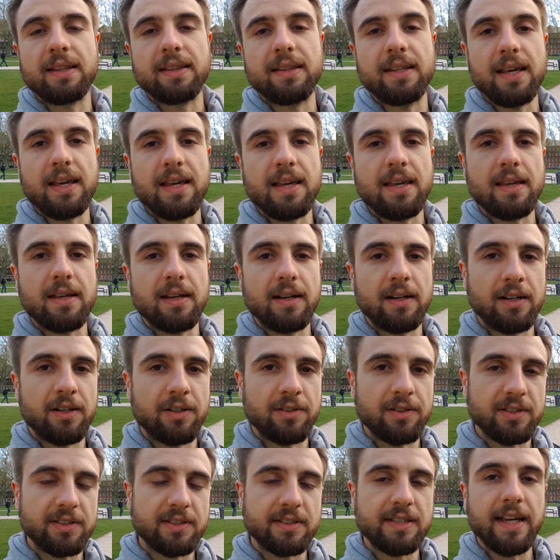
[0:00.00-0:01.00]
day
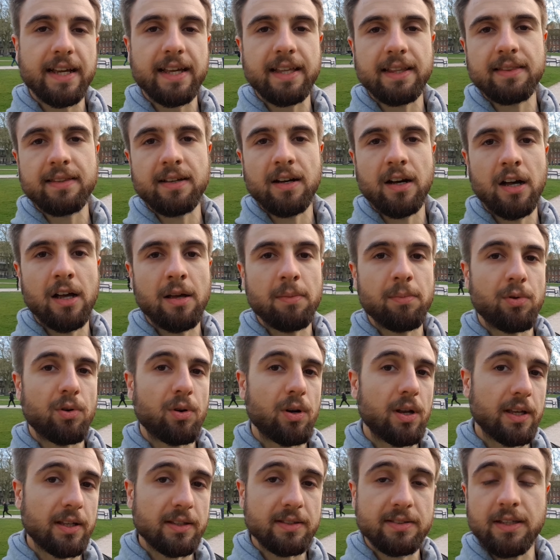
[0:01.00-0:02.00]
on the second time,
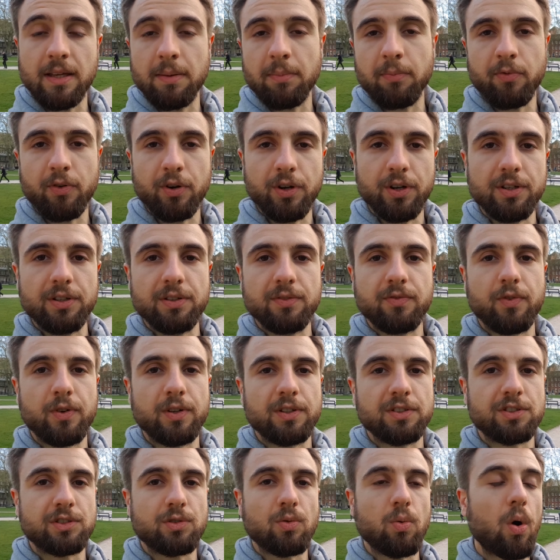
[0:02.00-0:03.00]
or like same for the
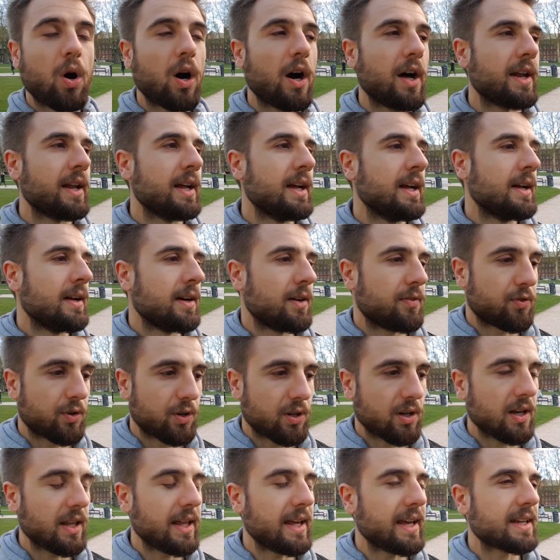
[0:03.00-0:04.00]
for the squat, for
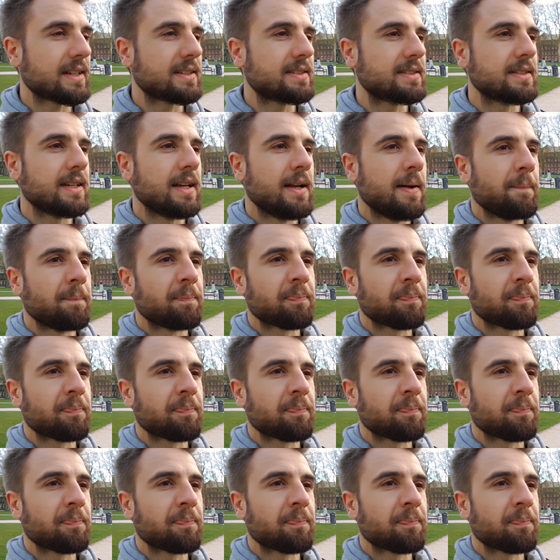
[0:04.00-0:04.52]
the legs.